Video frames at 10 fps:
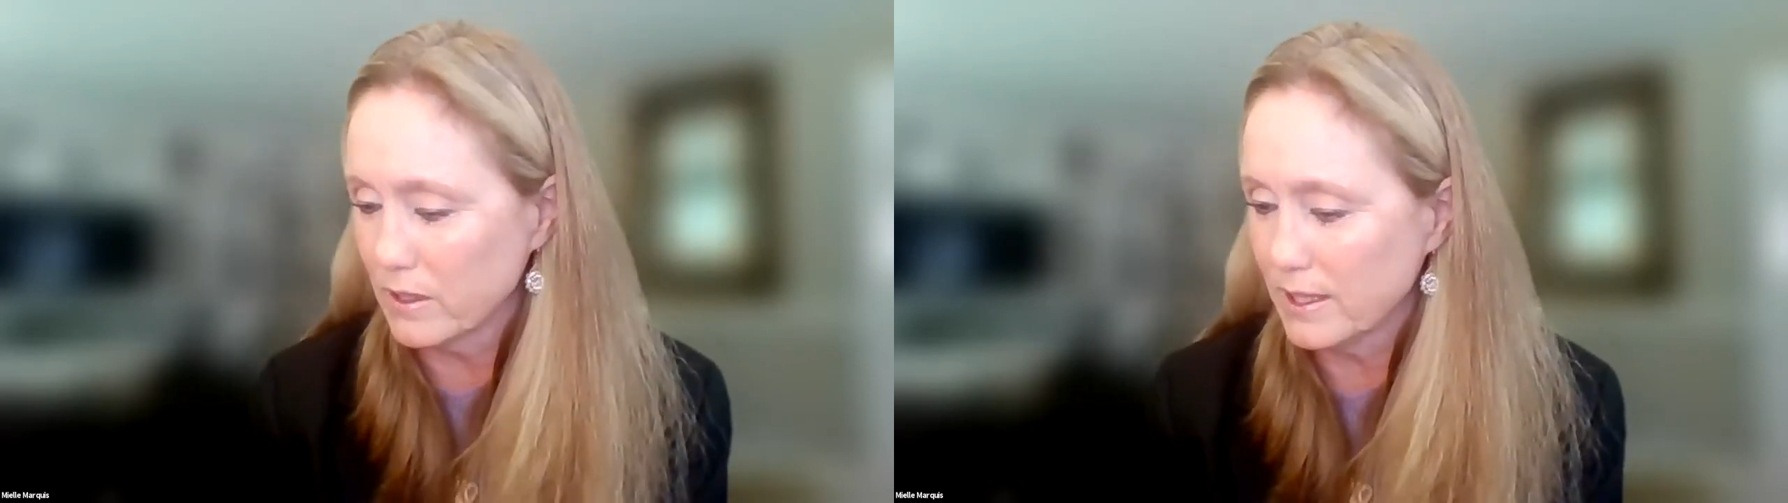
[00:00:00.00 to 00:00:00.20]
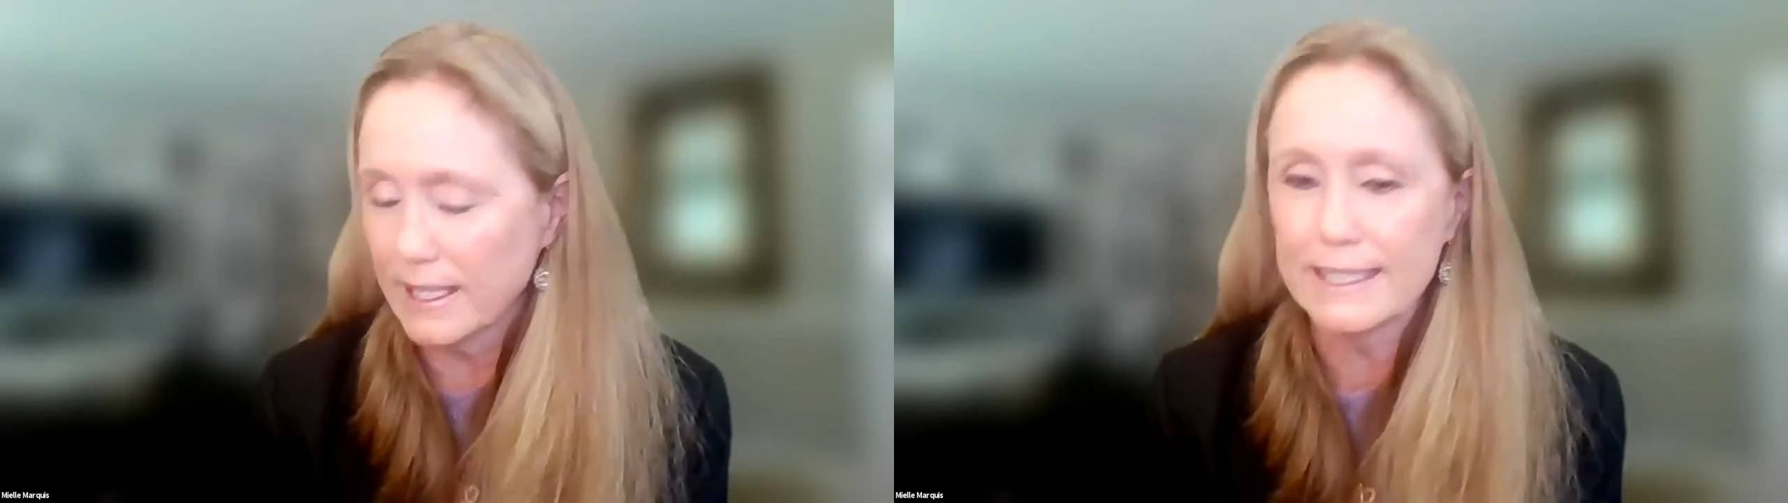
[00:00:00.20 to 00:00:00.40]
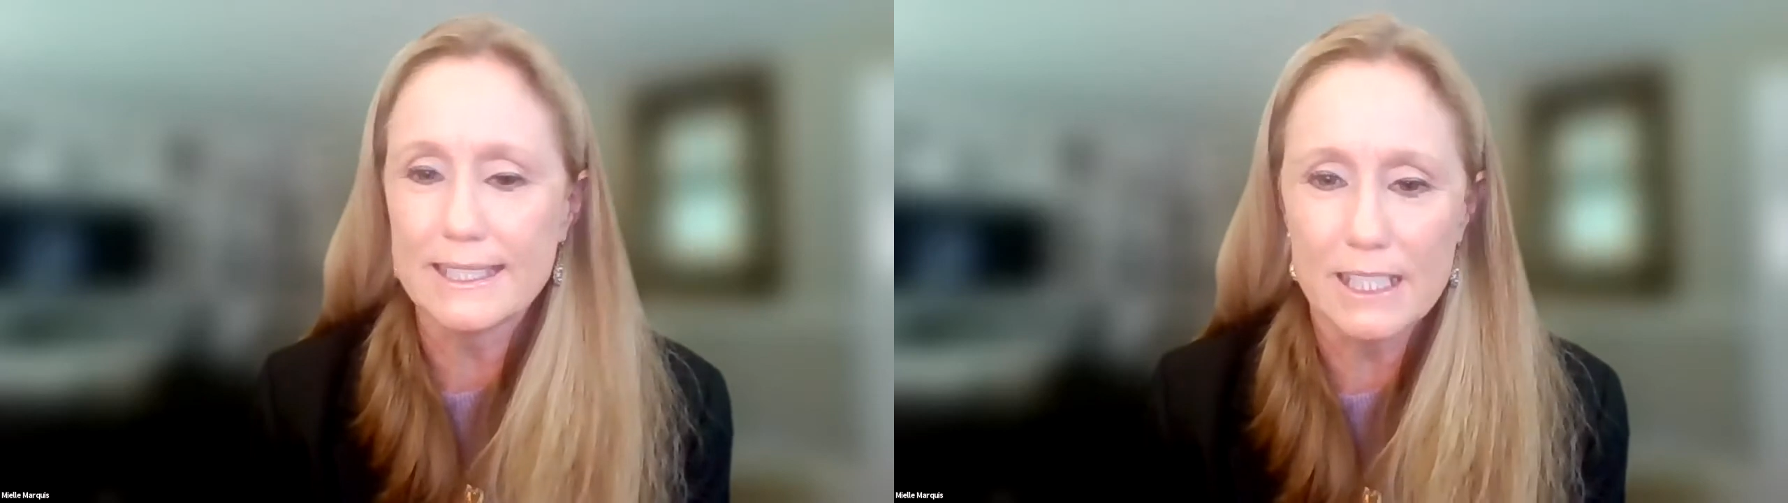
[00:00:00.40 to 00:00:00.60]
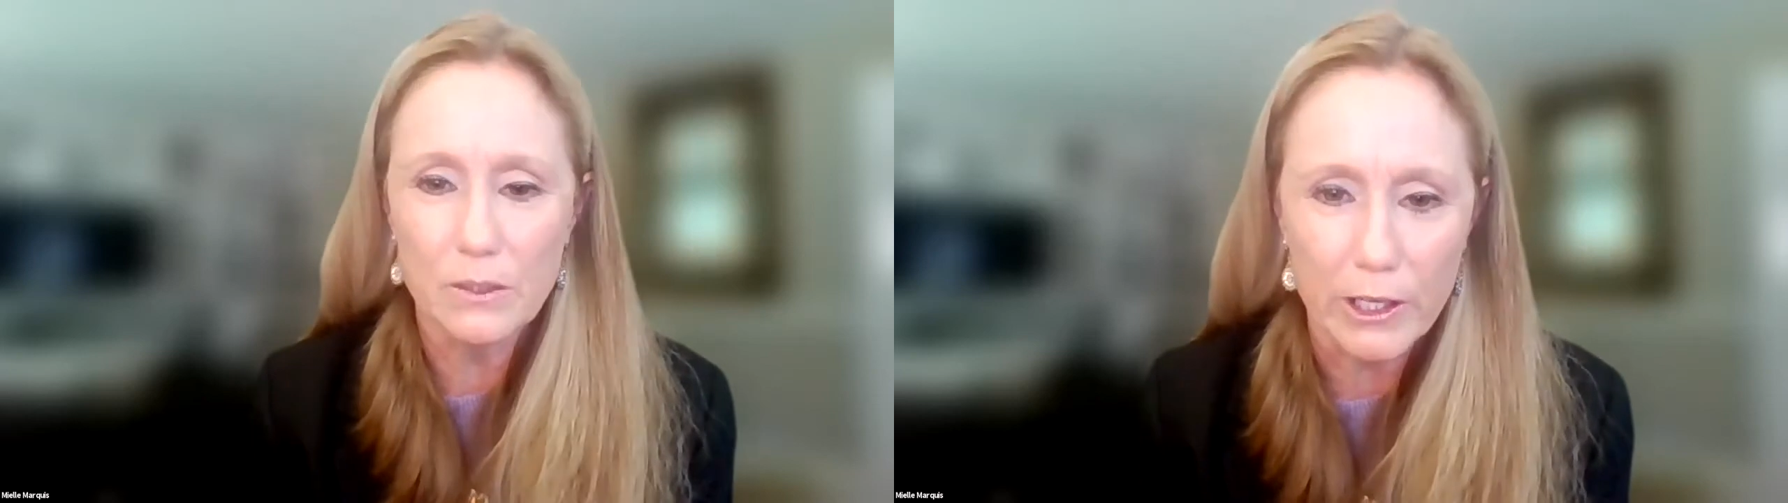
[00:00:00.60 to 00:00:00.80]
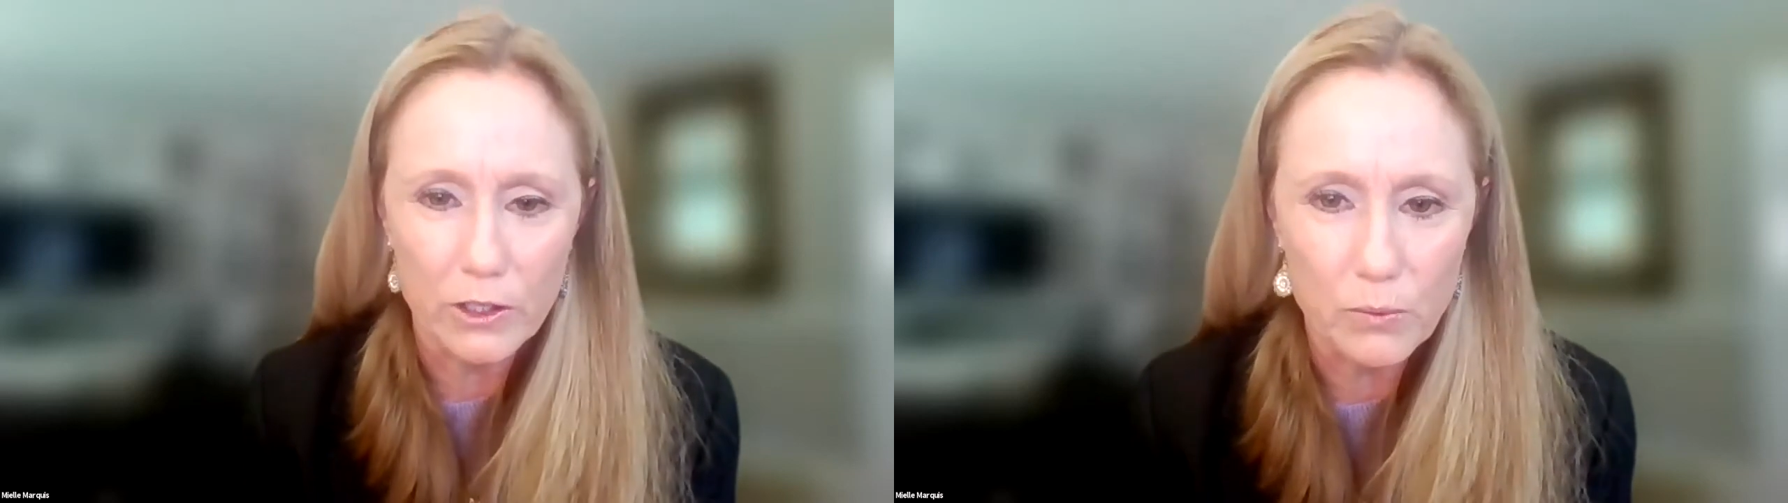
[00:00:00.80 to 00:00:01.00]
And I can see
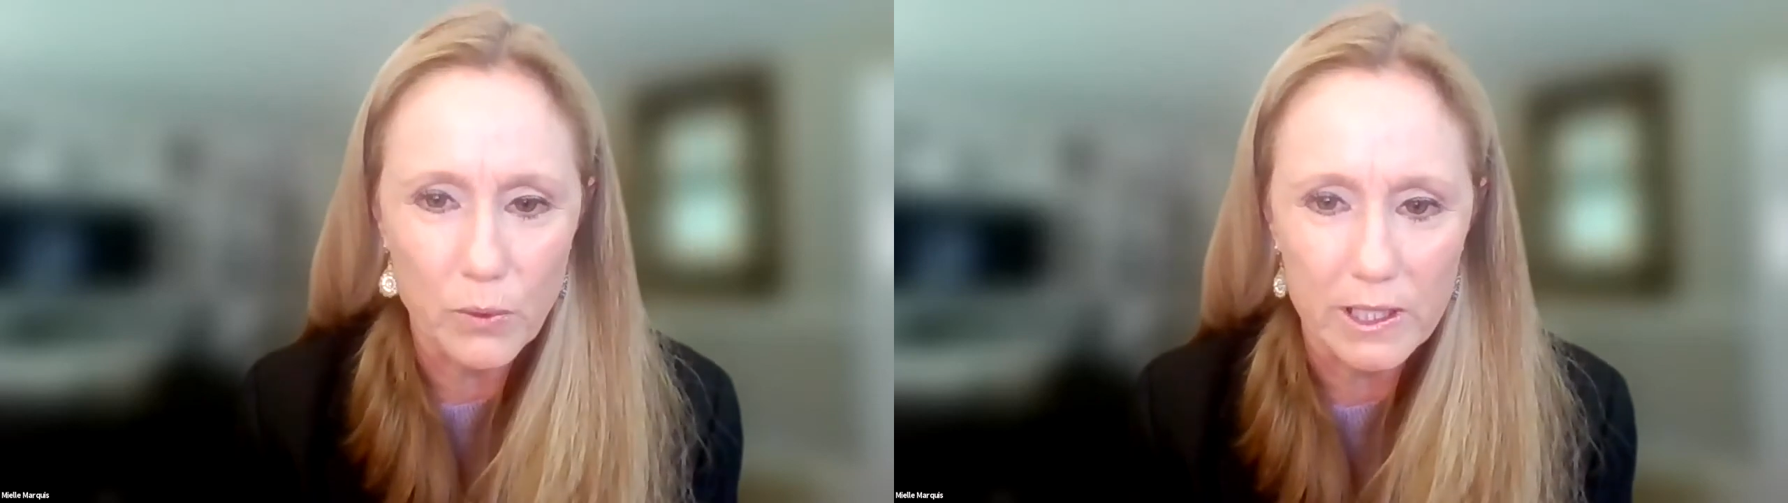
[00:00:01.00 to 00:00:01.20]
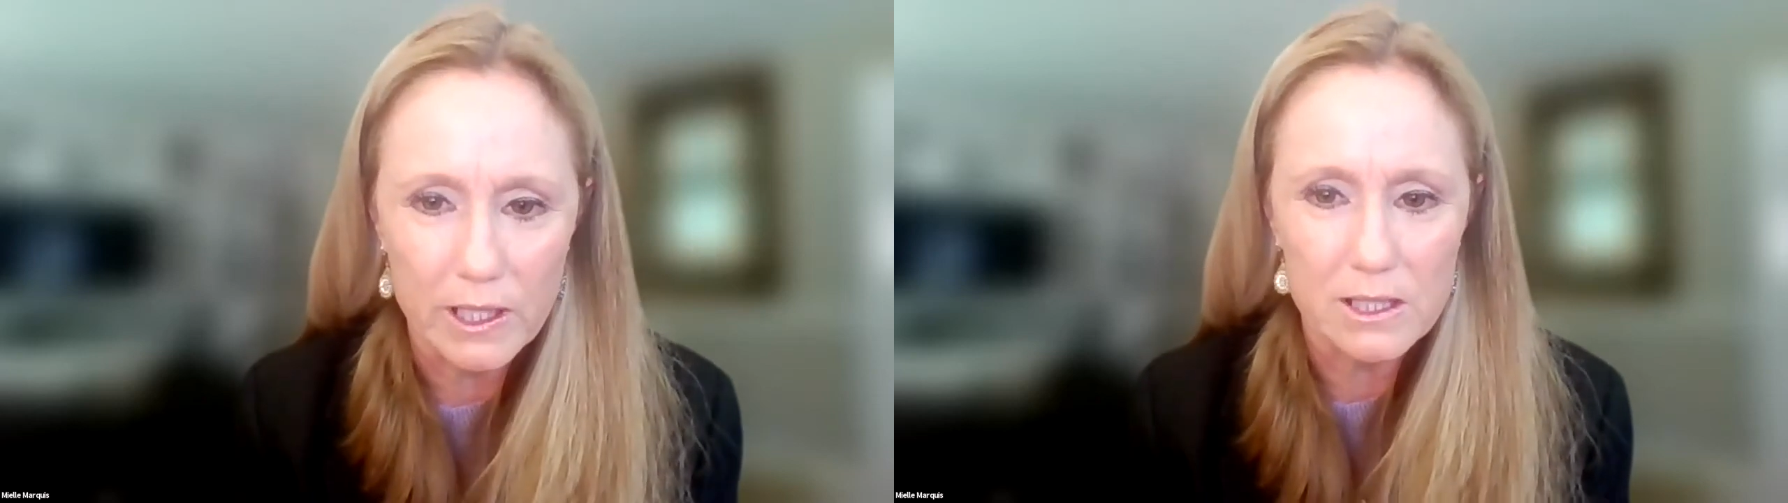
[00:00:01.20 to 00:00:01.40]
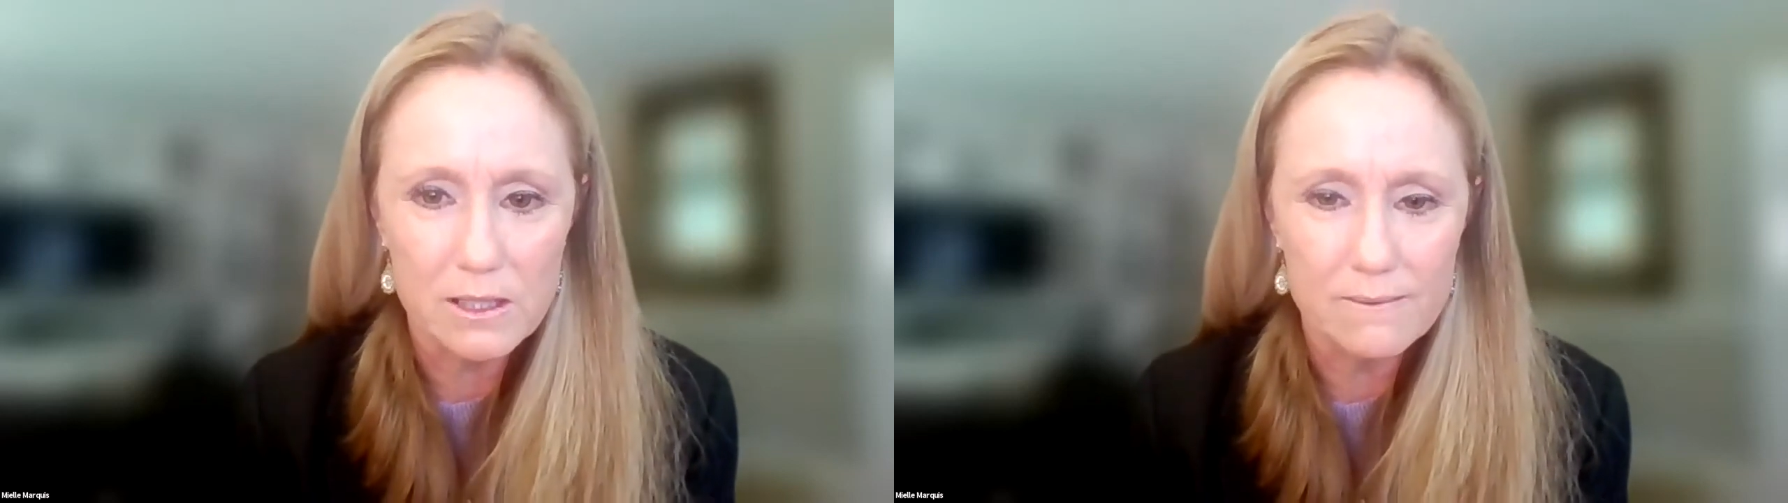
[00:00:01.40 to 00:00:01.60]
why you'd want to